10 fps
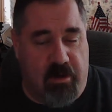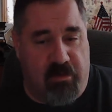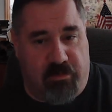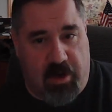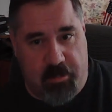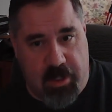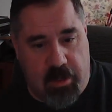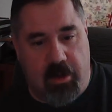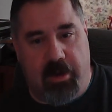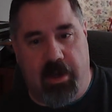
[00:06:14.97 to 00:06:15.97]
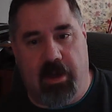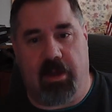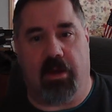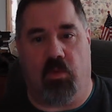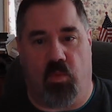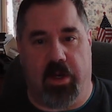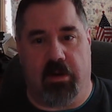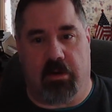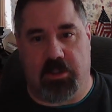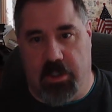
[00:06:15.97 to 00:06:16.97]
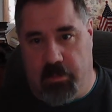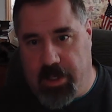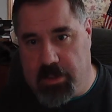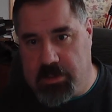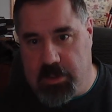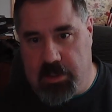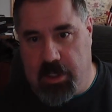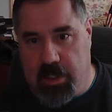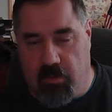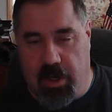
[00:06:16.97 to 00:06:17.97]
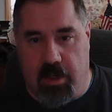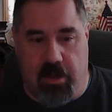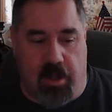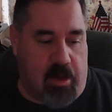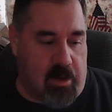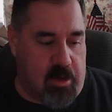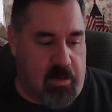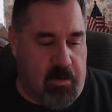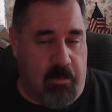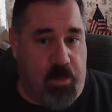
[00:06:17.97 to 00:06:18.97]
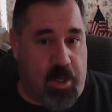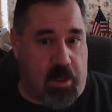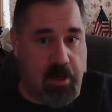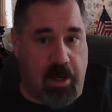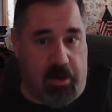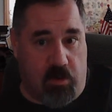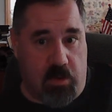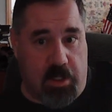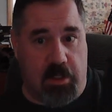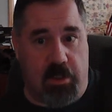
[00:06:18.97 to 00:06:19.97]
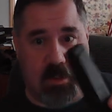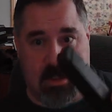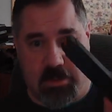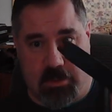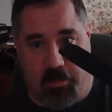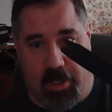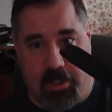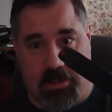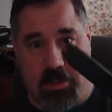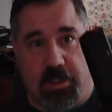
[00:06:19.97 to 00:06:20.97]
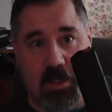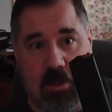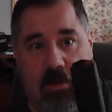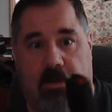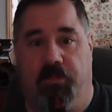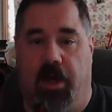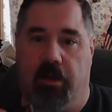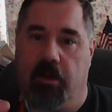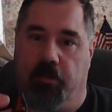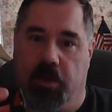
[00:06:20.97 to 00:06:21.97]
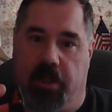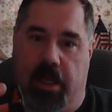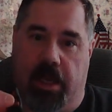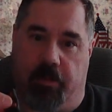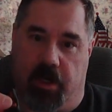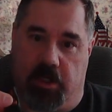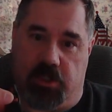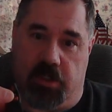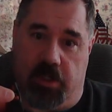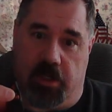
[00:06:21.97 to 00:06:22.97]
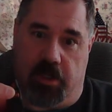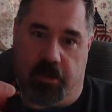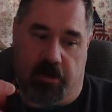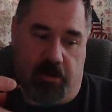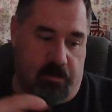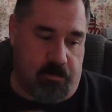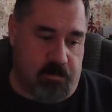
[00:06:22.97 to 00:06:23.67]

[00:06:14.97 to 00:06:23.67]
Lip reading: Find me a real chimpanzee and orangutan that can not only, this is a magazine, not only put the ammunition in here,